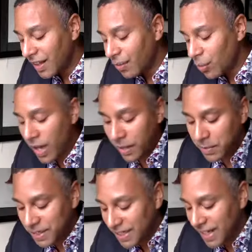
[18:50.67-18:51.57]
what
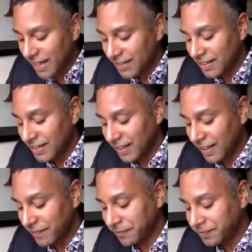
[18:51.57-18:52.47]
happens next?
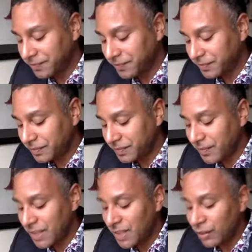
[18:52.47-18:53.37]
Yeah.
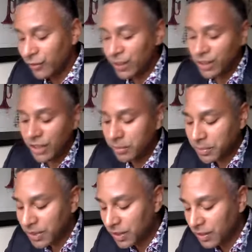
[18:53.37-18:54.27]
So if we
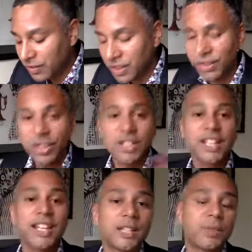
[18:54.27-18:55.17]
jump to, so you could
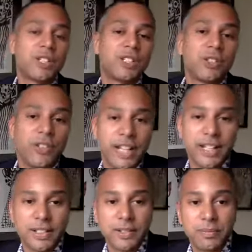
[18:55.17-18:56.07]
say that's where the story
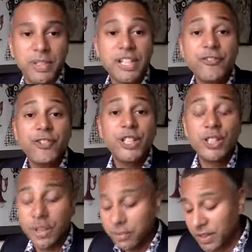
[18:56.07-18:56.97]
ends. But if we
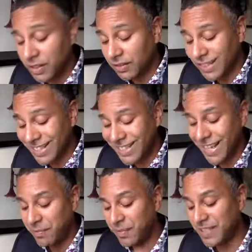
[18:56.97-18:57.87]
jump to
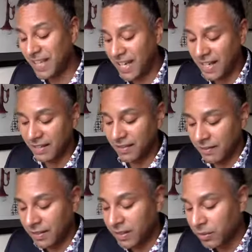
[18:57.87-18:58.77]
step 10,
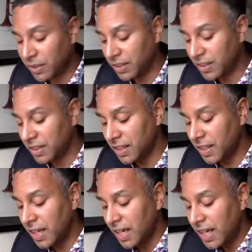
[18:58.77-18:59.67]
which is
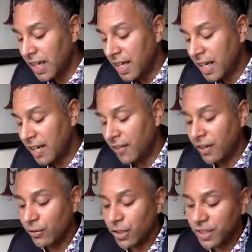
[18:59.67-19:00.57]

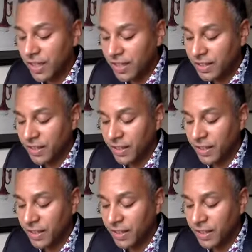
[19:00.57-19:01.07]
hero returns